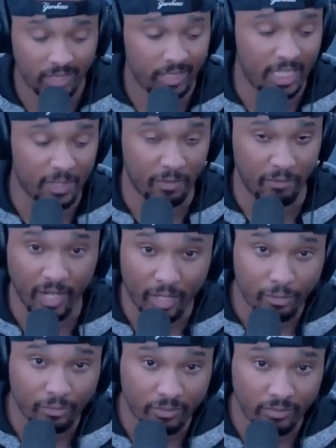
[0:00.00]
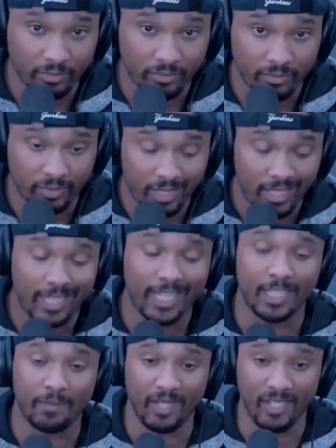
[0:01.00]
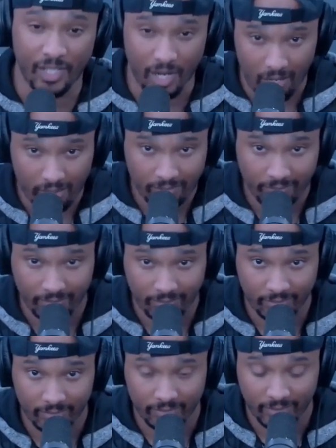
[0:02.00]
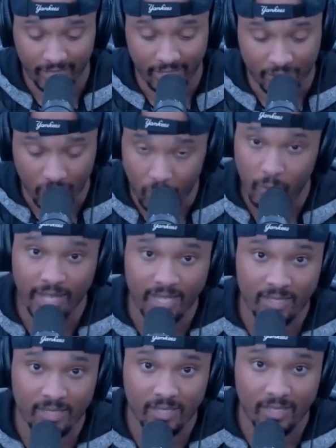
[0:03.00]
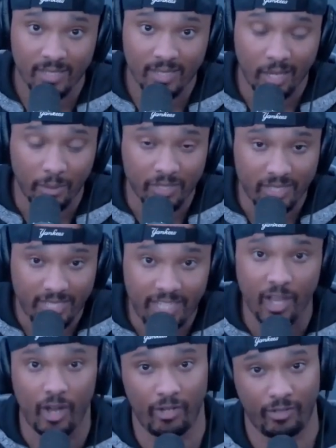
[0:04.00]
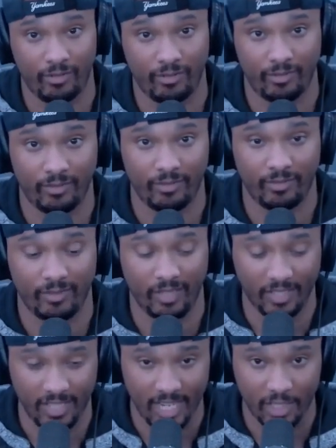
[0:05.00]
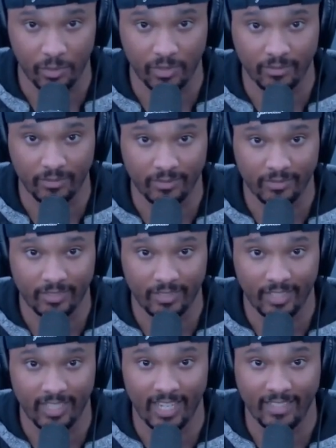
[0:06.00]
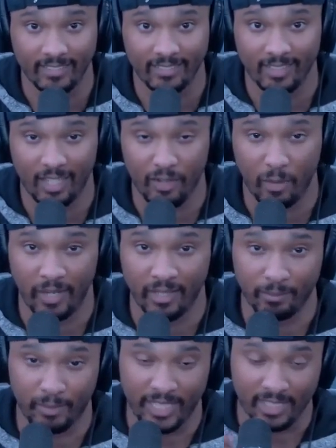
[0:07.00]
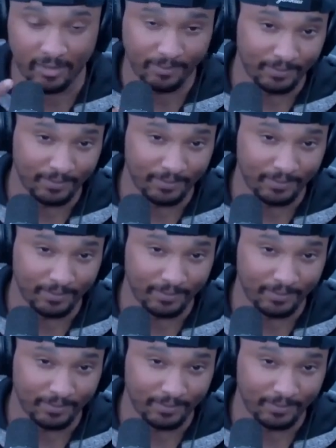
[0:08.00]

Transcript: it's been real. It's been John. And as always, I will see y'all on the next one. Good night. Love y'all, man. Peace.